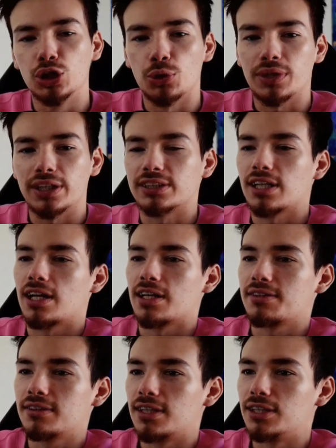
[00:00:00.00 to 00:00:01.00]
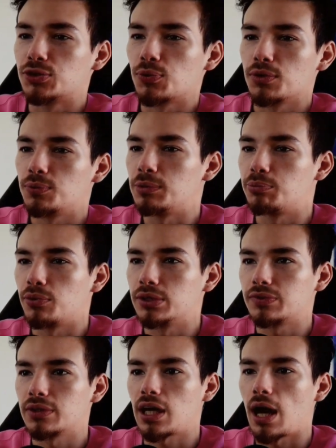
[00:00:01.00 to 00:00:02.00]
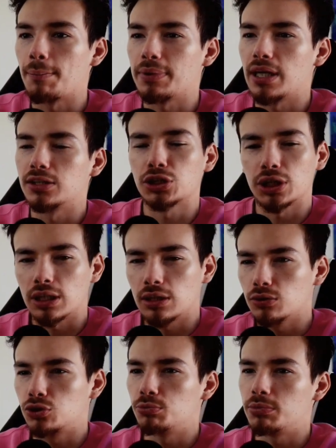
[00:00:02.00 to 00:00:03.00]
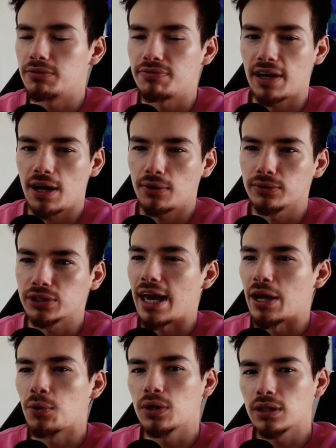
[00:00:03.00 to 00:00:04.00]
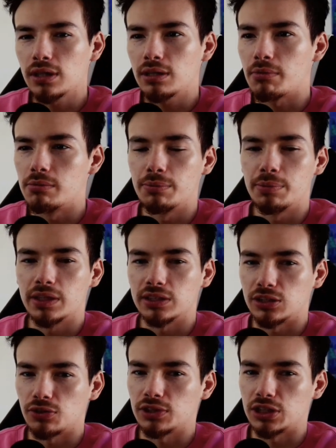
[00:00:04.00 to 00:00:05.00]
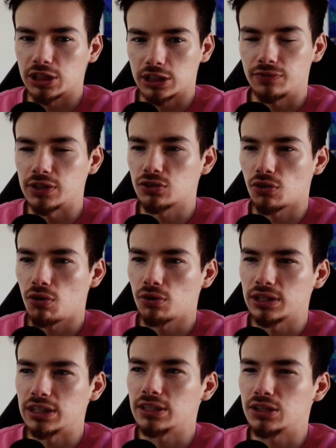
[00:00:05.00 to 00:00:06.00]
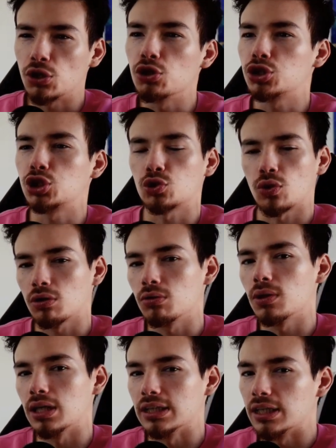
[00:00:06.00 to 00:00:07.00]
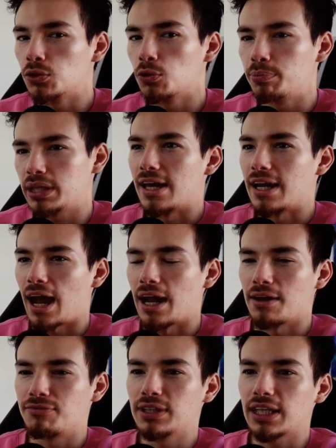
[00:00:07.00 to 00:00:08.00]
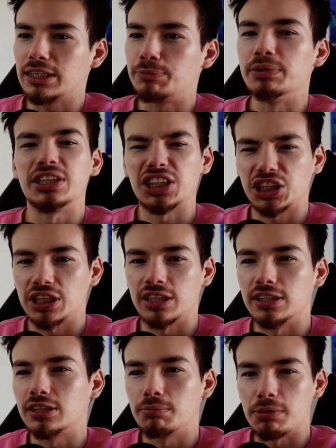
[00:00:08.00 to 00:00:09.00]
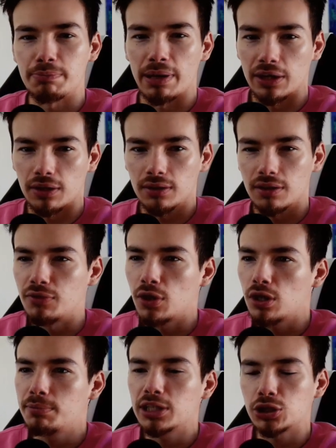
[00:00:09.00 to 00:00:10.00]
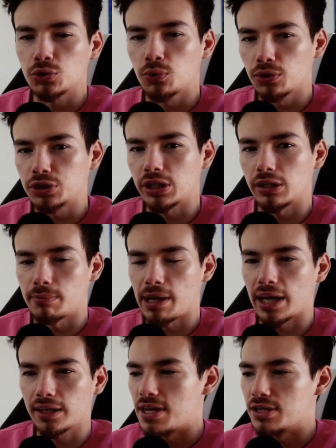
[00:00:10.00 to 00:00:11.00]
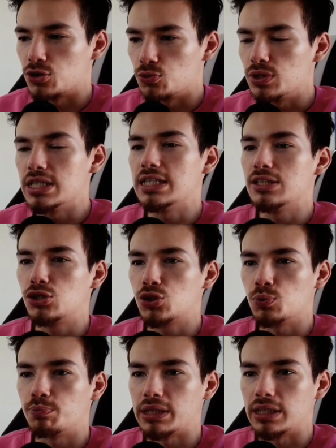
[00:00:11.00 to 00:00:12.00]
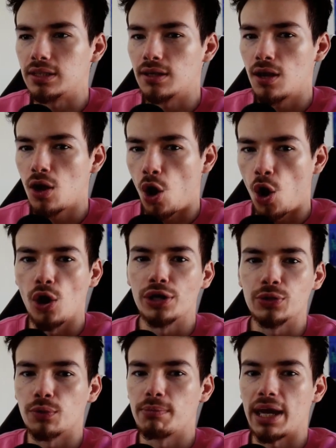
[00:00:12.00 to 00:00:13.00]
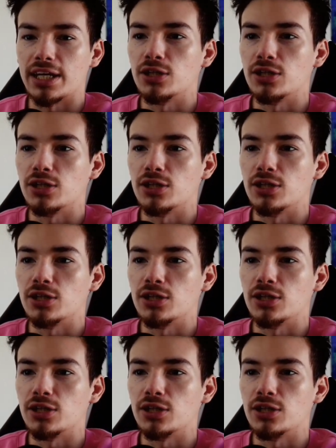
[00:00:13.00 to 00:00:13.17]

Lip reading: Joking aside, I think that is one of the weak points for Hincapie. Just a little too many fouls, errorly, maybe because he's only 6 feet tall. He does struggle a little bit, and I feel like his position needs to be better. If you're going to be a shorter center back, then you need to be on your man.